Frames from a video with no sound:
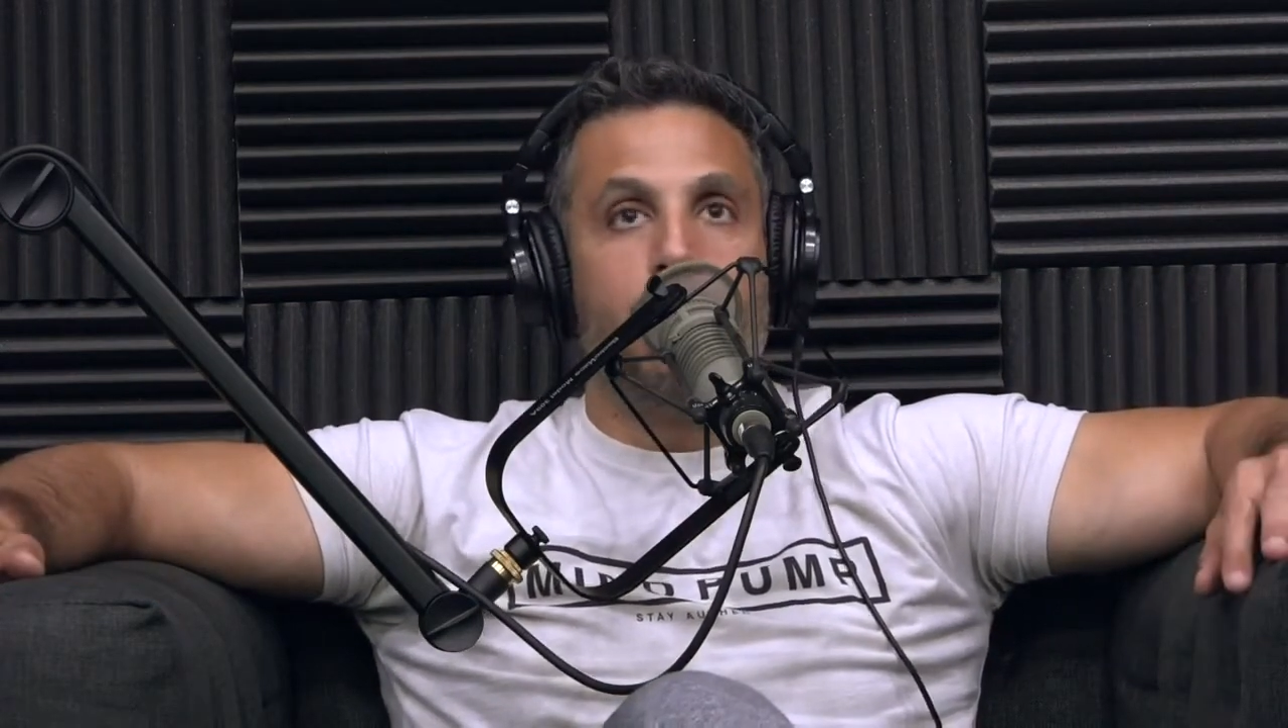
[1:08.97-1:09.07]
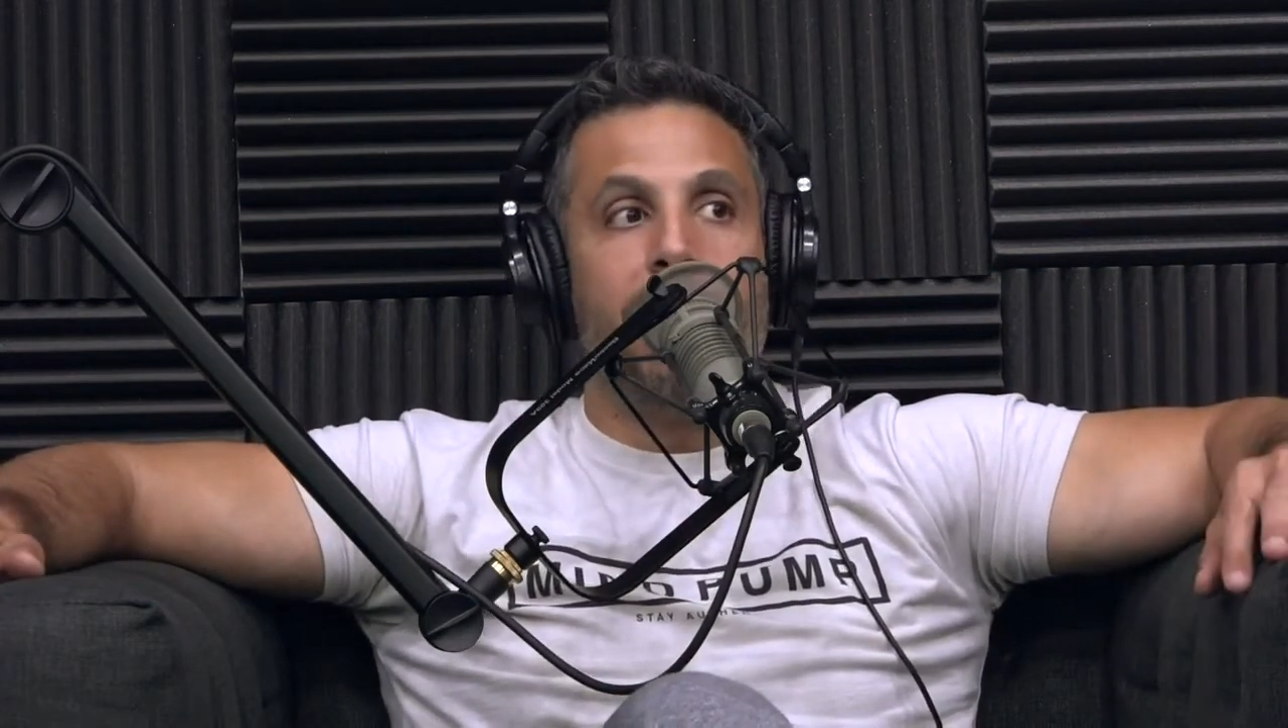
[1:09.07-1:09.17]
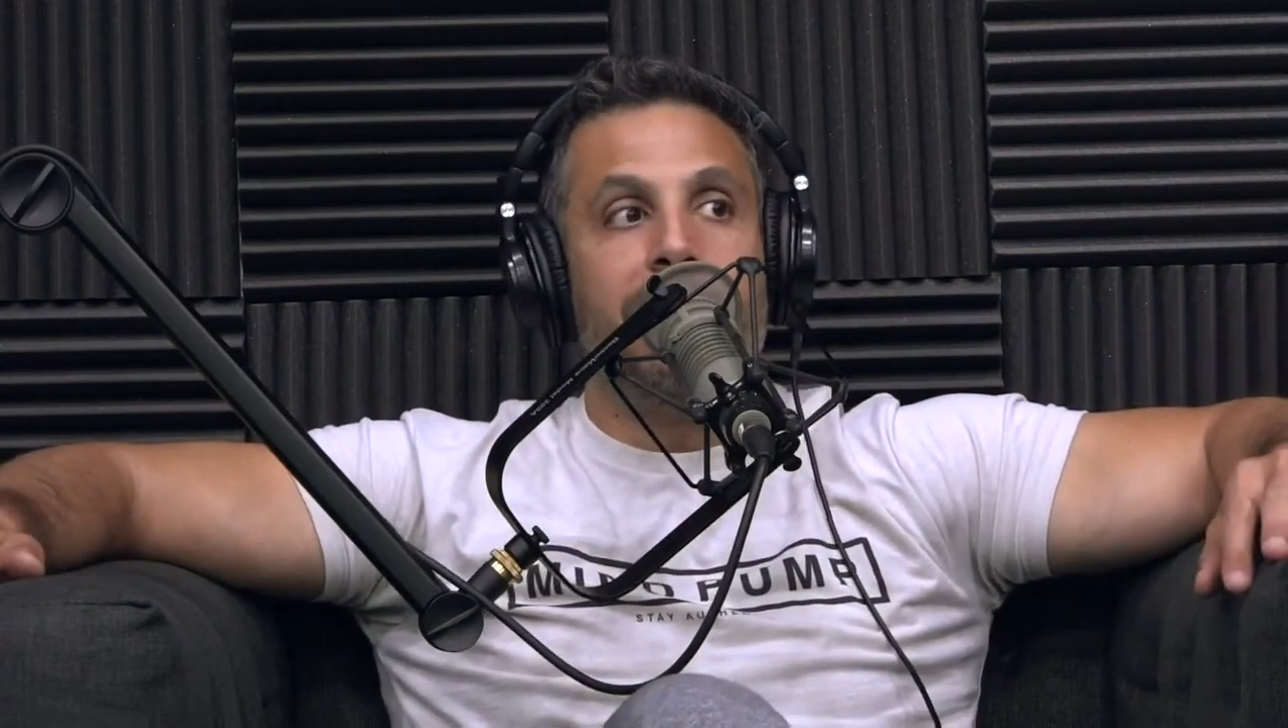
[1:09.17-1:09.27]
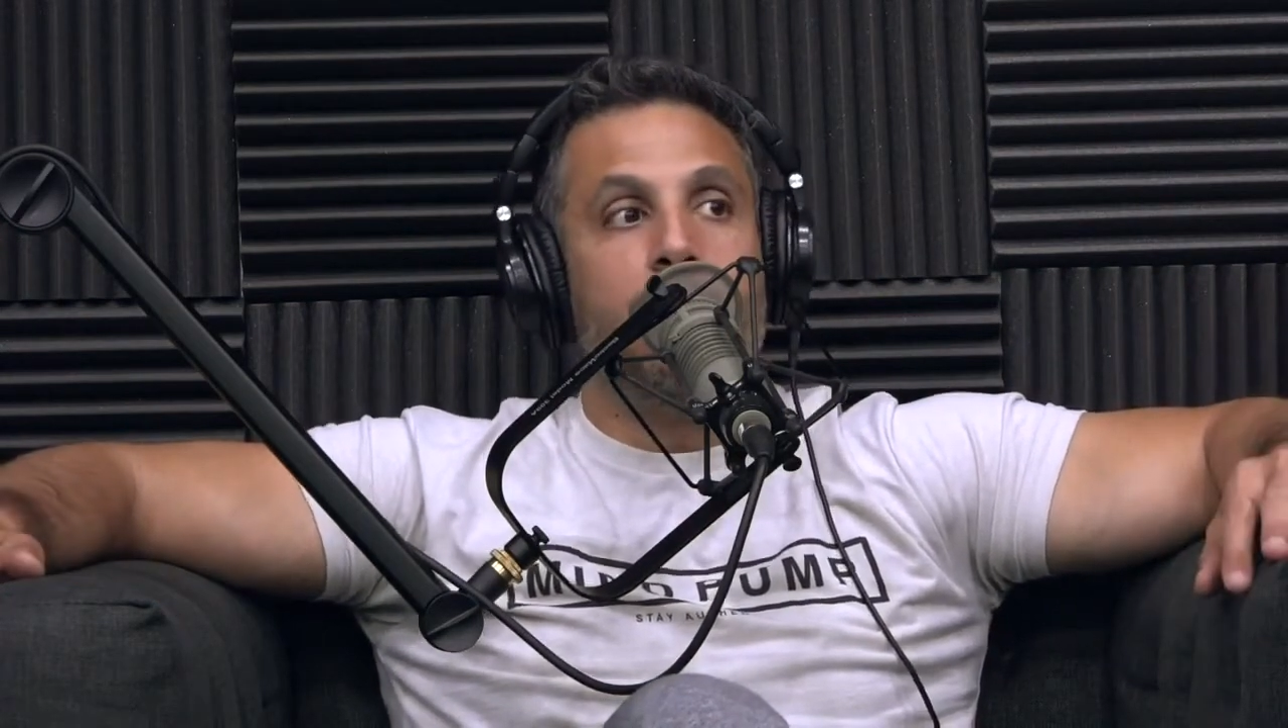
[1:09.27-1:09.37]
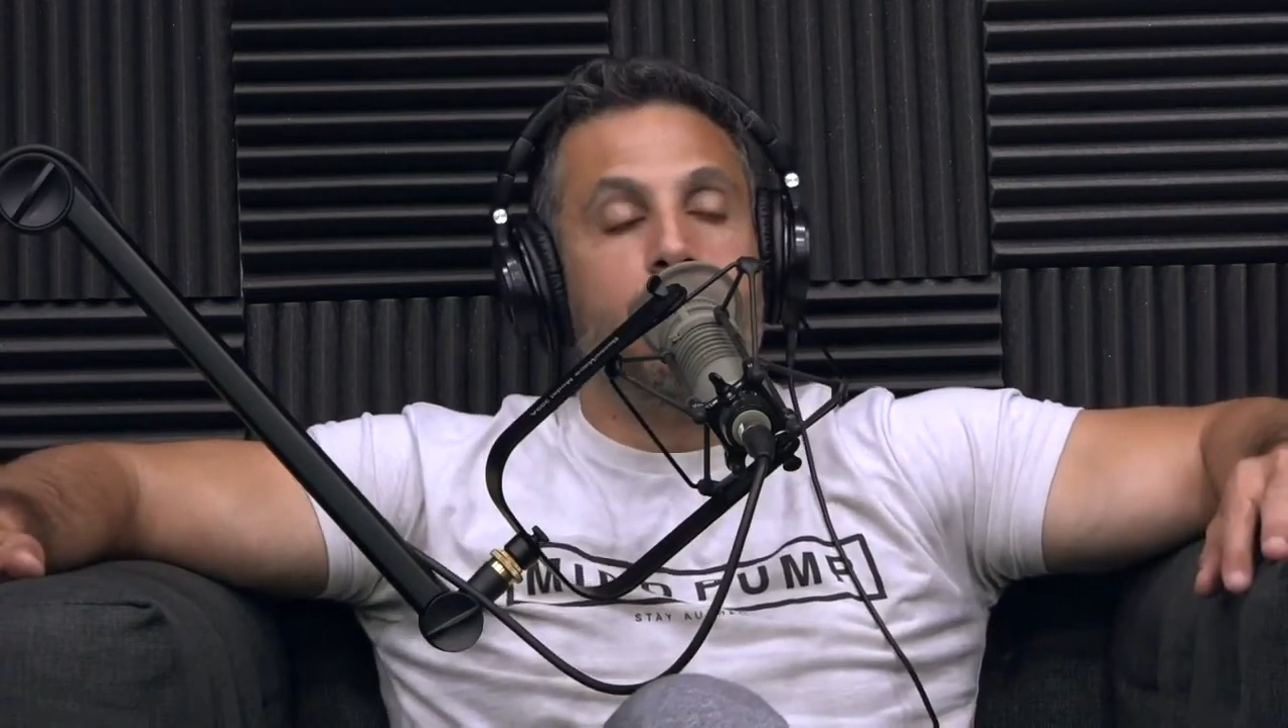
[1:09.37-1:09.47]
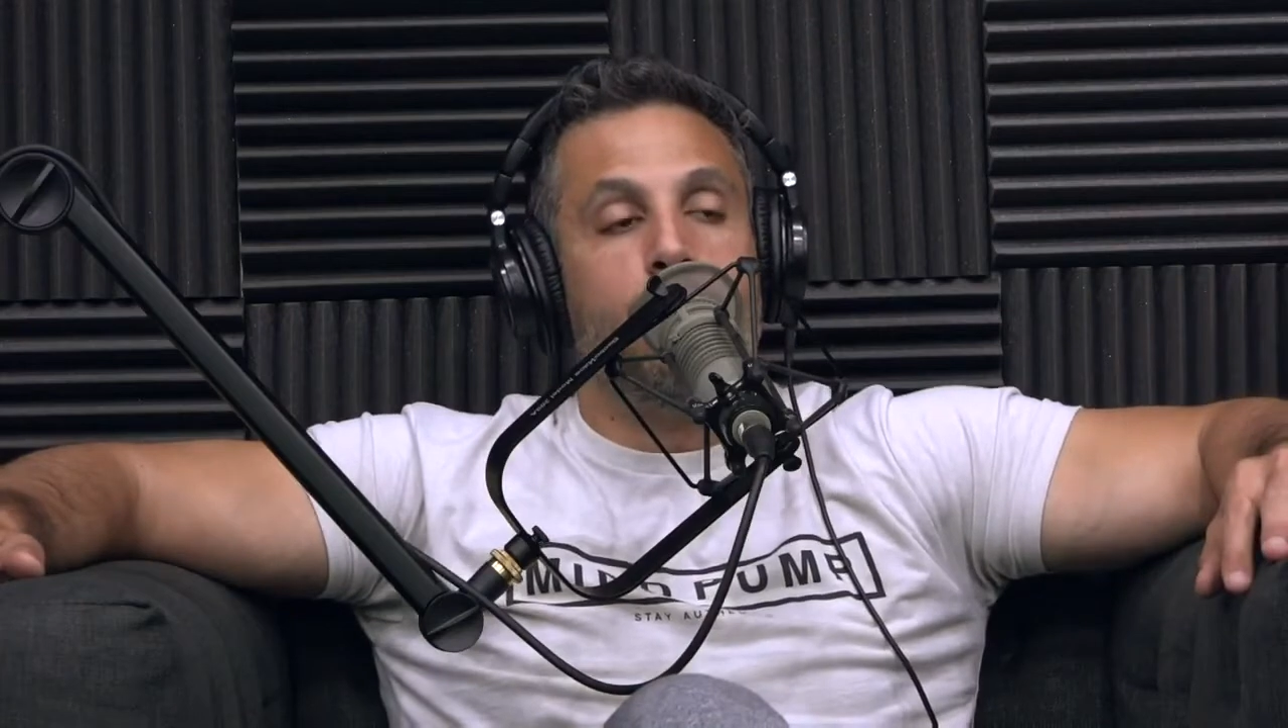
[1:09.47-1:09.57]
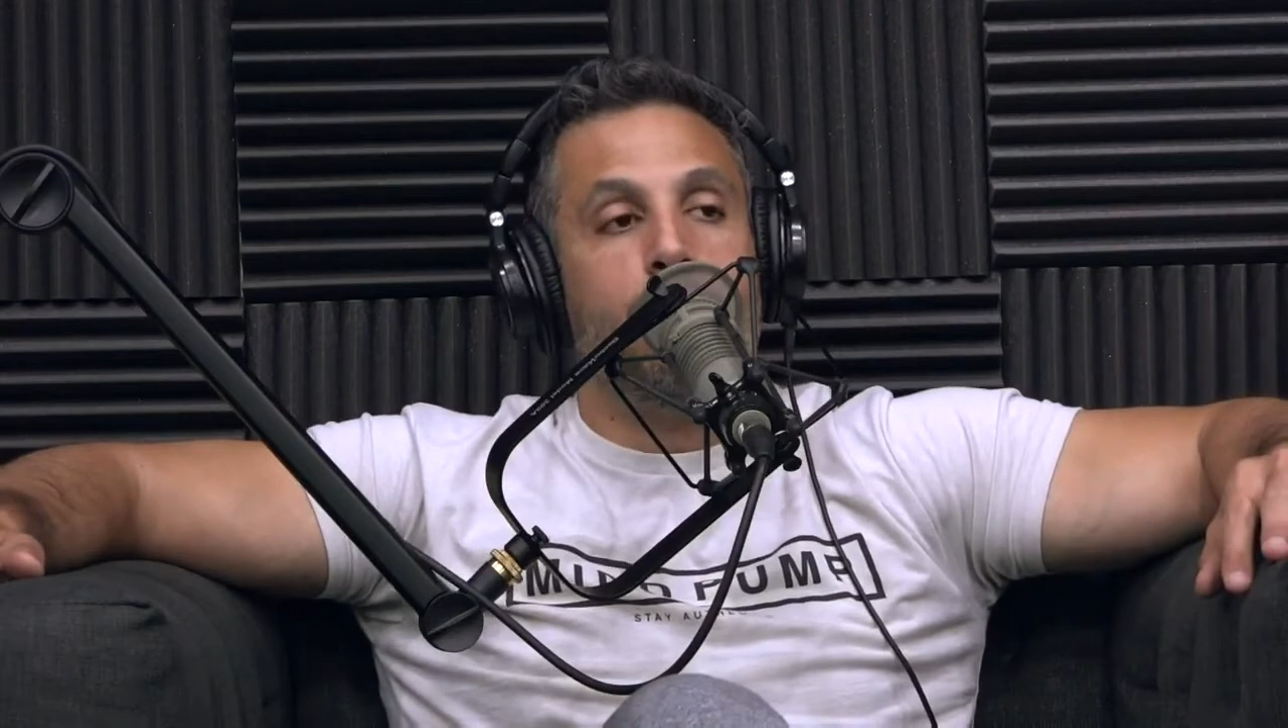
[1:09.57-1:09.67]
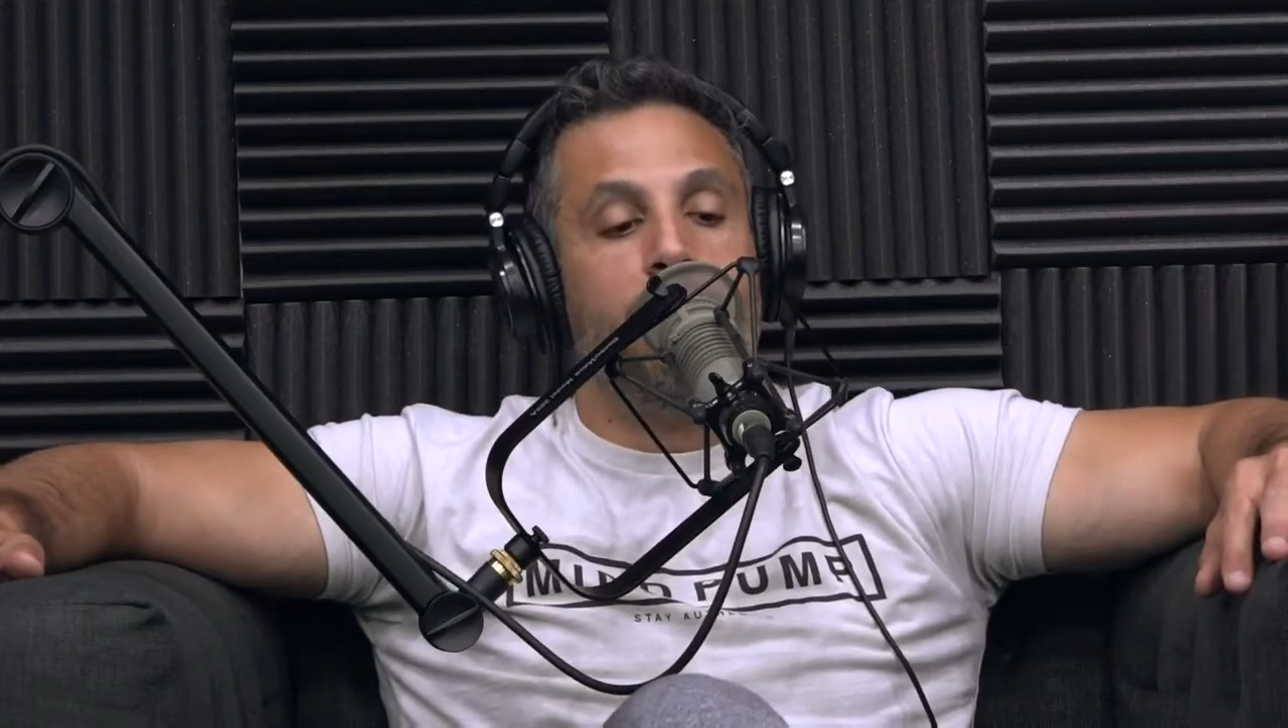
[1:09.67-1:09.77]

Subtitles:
do I need to do